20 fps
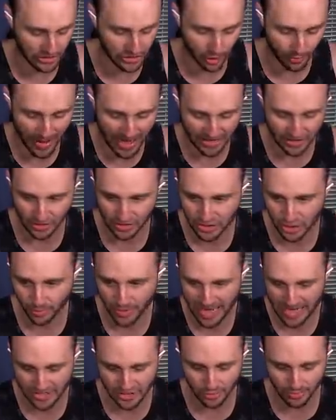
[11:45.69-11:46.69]
Let's go back. Let's
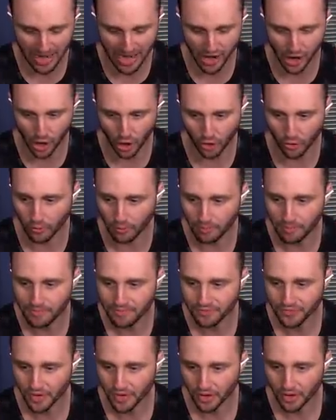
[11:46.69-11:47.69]
go back to my home.
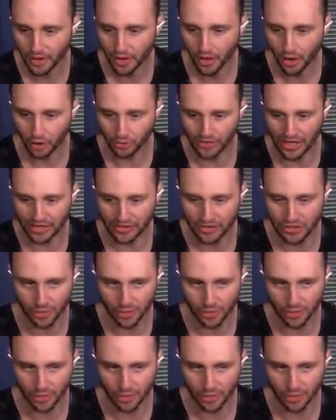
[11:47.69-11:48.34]
Hold on.